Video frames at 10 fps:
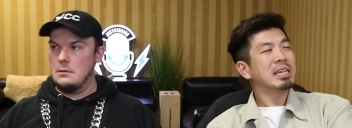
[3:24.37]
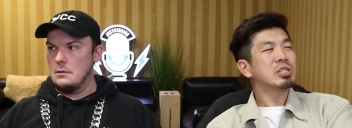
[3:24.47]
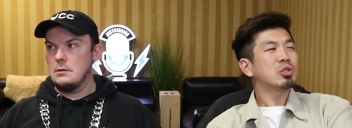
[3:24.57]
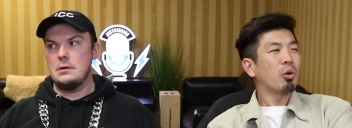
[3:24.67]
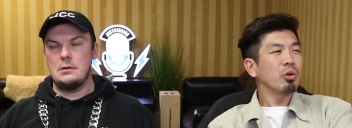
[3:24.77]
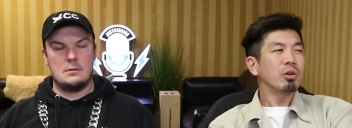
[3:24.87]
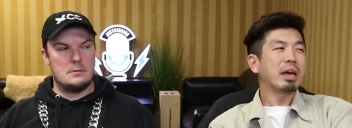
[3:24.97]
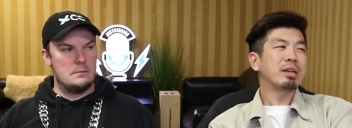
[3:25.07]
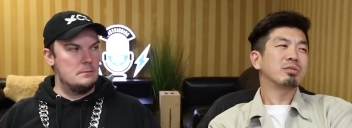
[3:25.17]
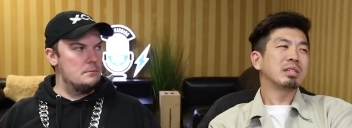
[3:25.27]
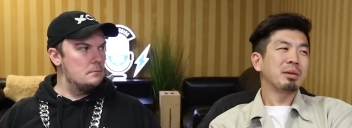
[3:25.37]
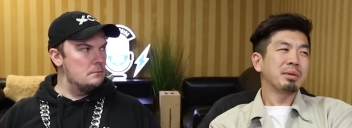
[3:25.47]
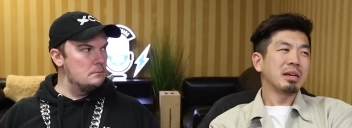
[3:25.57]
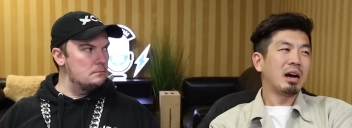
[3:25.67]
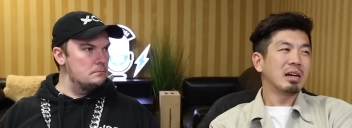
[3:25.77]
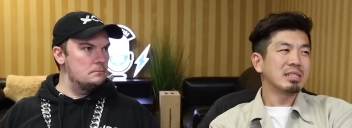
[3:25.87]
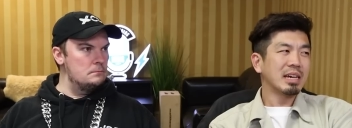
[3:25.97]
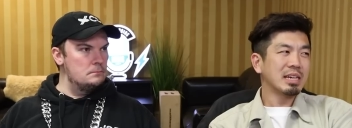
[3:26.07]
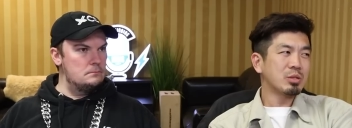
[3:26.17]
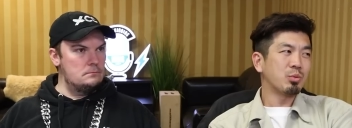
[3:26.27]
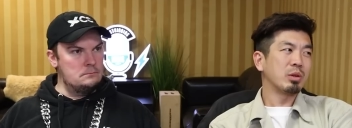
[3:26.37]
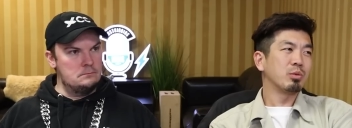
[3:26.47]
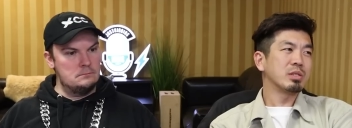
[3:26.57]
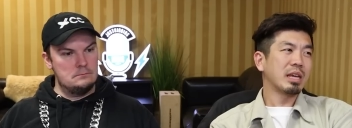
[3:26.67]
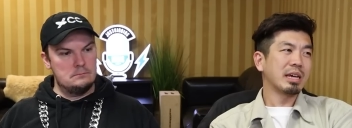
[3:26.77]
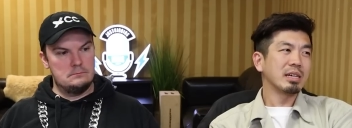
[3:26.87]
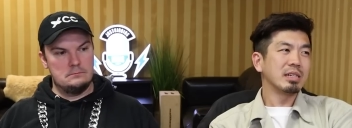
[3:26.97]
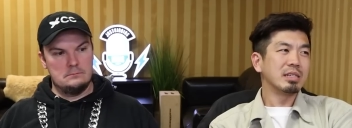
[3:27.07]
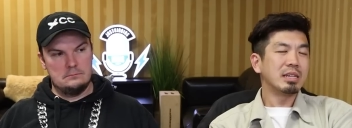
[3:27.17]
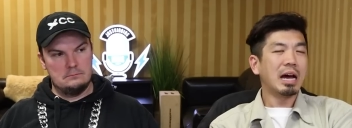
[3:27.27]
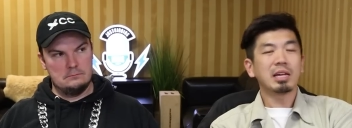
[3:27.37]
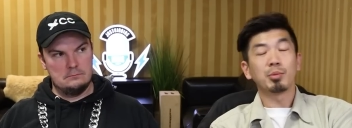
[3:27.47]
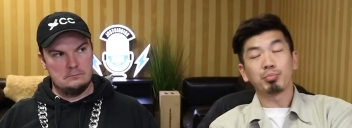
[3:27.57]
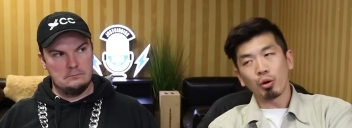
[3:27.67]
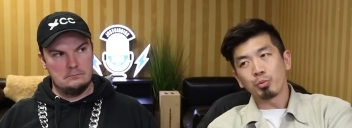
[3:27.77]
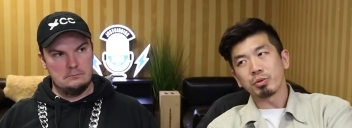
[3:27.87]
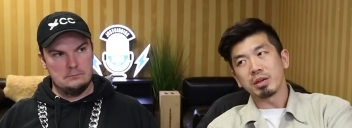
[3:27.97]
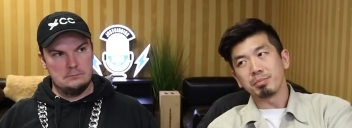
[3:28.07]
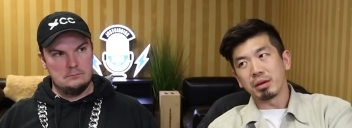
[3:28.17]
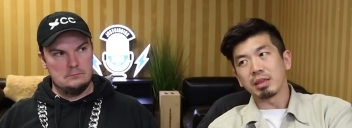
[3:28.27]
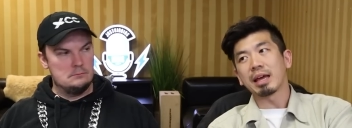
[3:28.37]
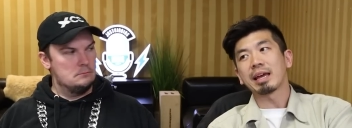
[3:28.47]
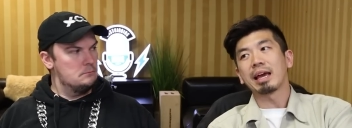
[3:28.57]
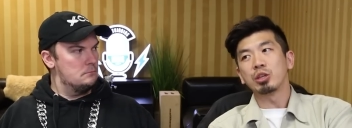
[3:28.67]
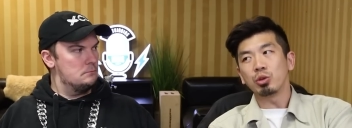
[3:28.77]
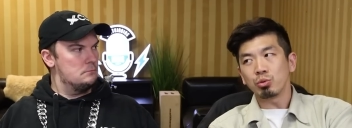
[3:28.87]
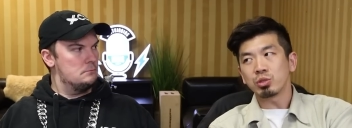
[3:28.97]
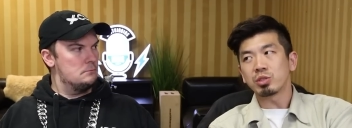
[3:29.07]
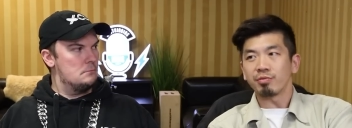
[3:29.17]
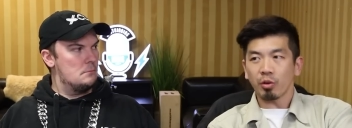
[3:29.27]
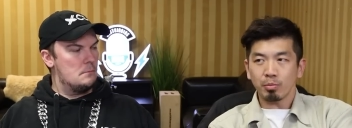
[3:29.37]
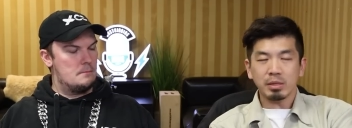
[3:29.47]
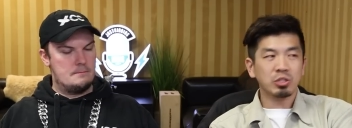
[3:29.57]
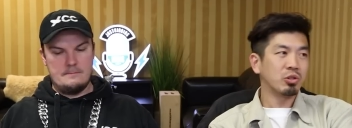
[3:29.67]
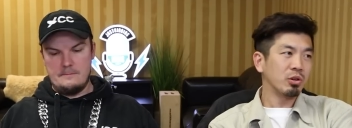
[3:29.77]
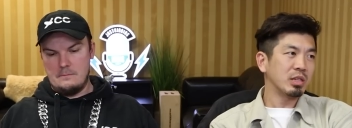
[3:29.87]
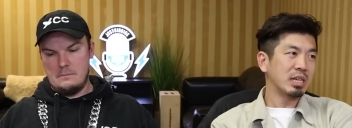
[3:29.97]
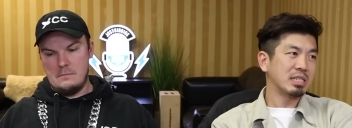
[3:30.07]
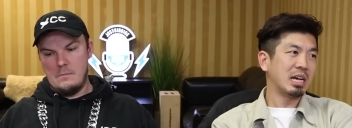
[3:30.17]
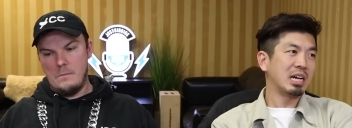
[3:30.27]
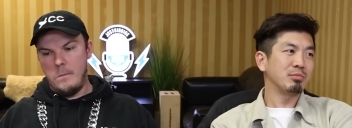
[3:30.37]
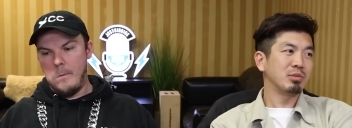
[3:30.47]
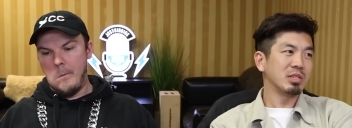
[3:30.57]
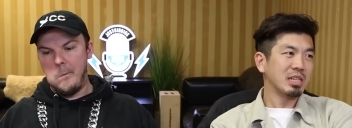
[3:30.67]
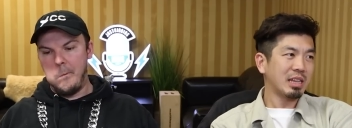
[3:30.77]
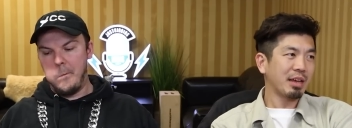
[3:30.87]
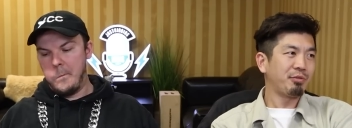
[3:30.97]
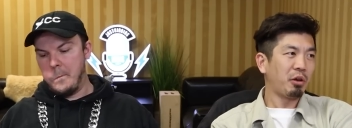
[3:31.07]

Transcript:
Speaker 1: In historical entertainment context, when it was like not appropriate but like used verbiage during that time, does it like